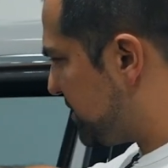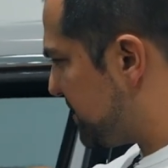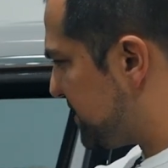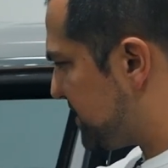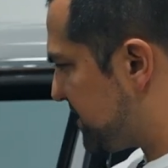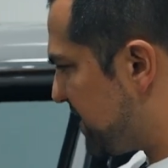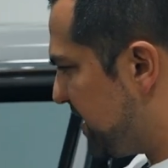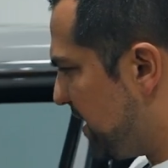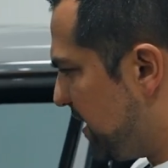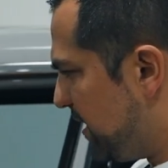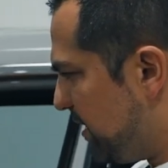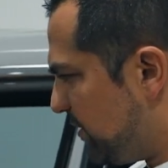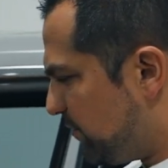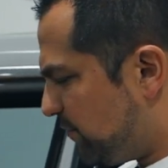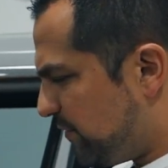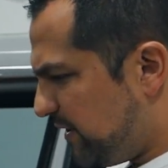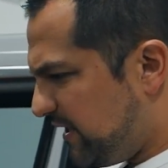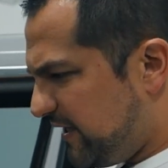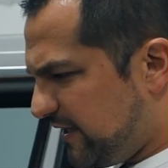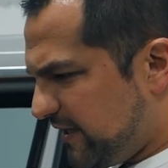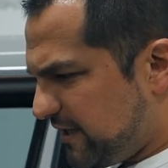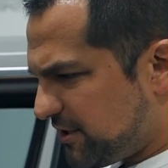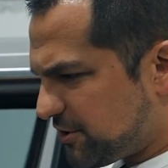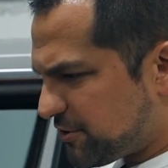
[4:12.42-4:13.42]
is
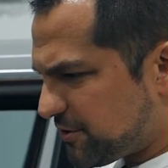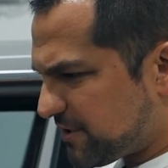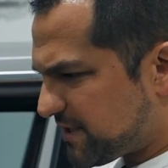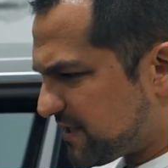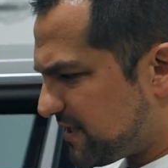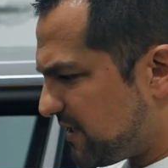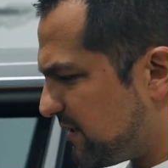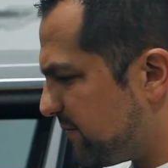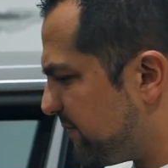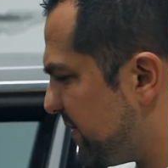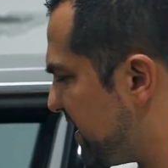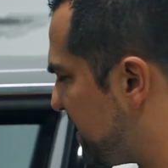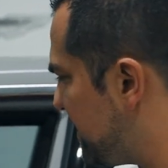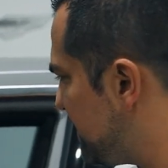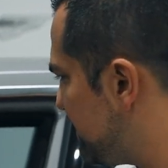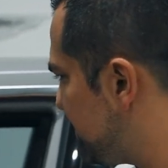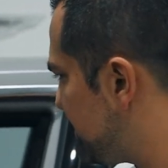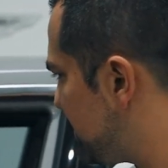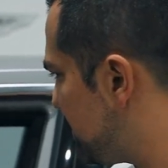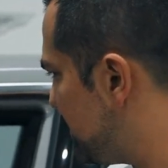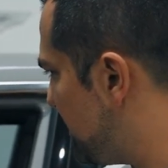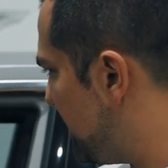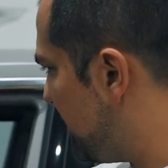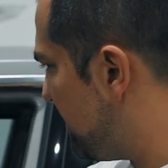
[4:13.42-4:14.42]
really interesting
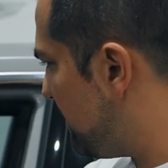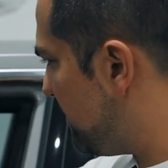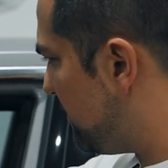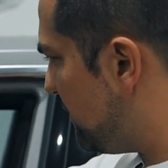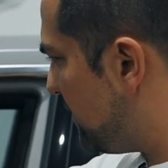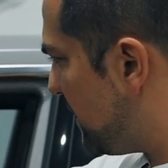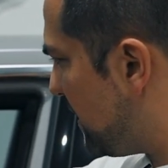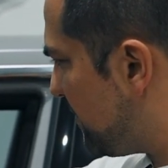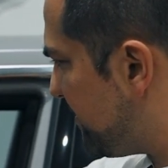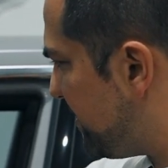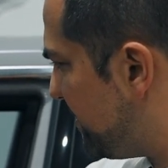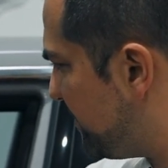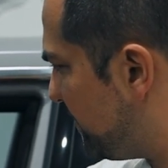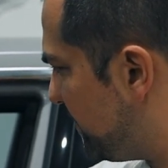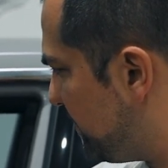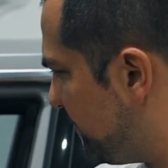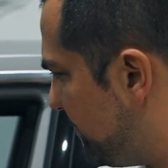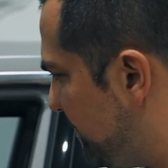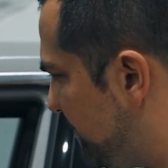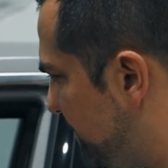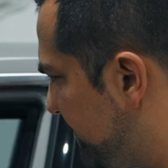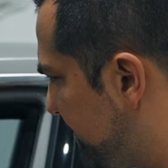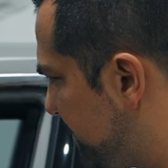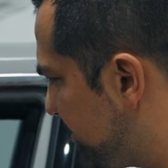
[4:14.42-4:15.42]
because a lot of people
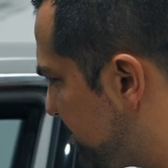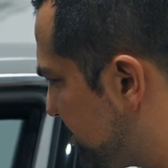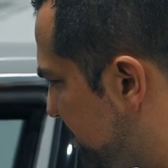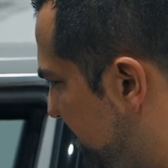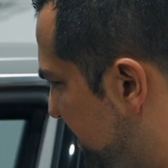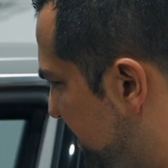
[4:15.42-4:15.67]
don't know there's a